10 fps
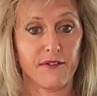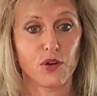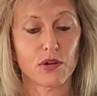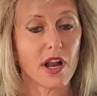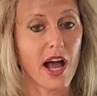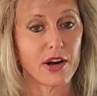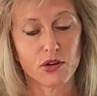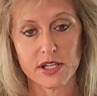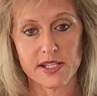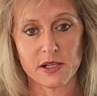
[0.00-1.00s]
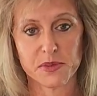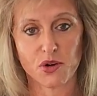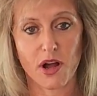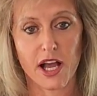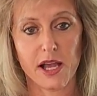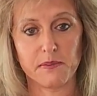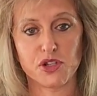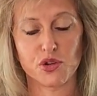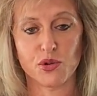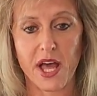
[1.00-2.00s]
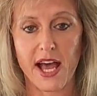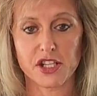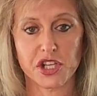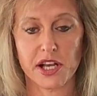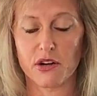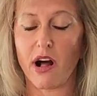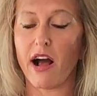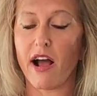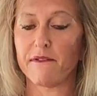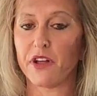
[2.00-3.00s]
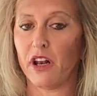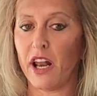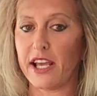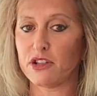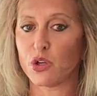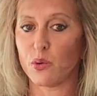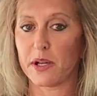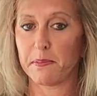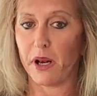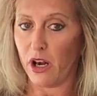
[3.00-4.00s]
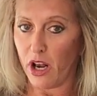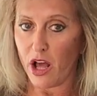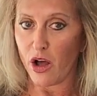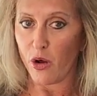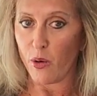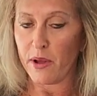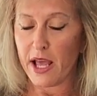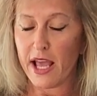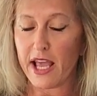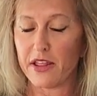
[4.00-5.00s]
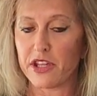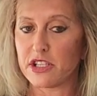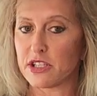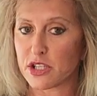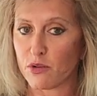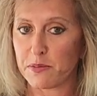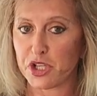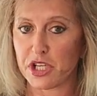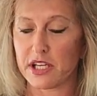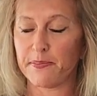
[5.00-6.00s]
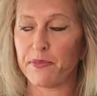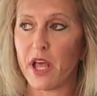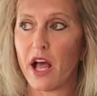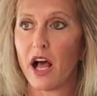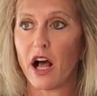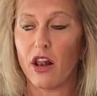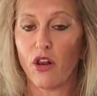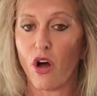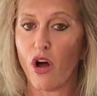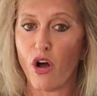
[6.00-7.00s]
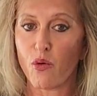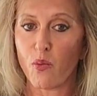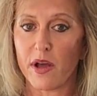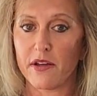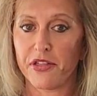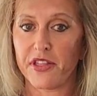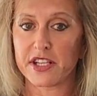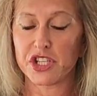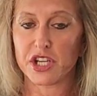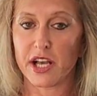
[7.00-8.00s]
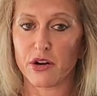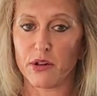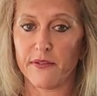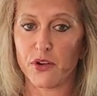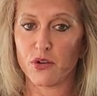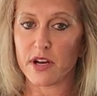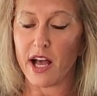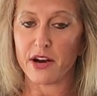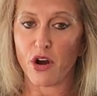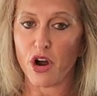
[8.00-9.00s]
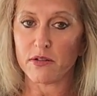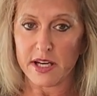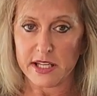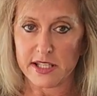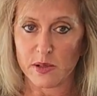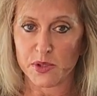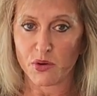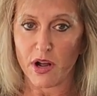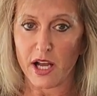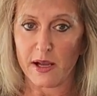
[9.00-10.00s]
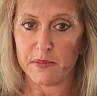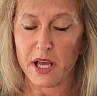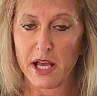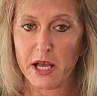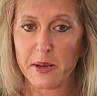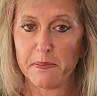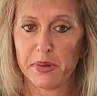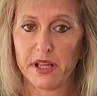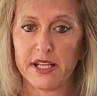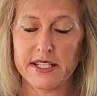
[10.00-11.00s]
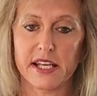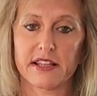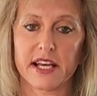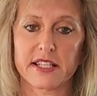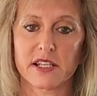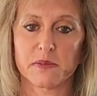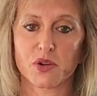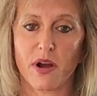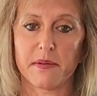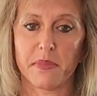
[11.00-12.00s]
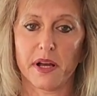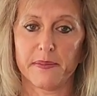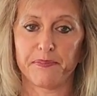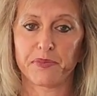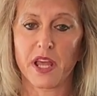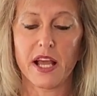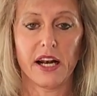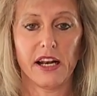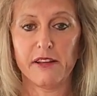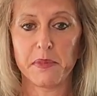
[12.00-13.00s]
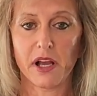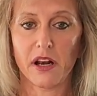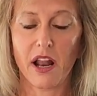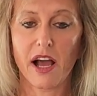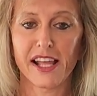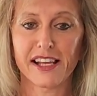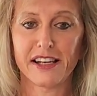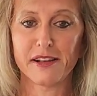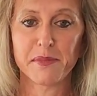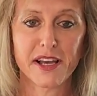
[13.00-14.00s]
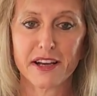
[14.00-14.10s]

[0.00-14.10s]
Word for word: you're not already subscribed to that channel, I'll have the link to it below in the description, along with this channel. If you're not already subscribed, please hit that subscribe button. Leave me a like, leave me a